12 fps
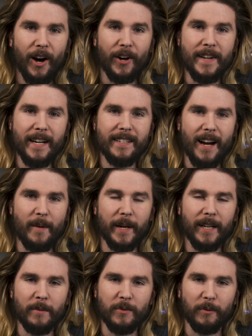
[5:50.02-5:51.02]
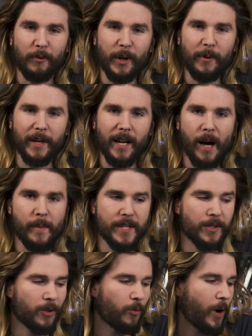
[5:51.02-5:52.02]
Our next comment comes from frequent
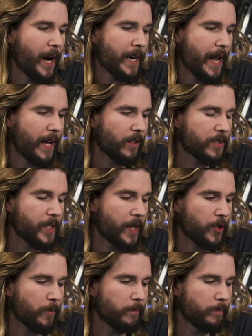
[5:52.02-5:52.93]
commenter Ryan Alexander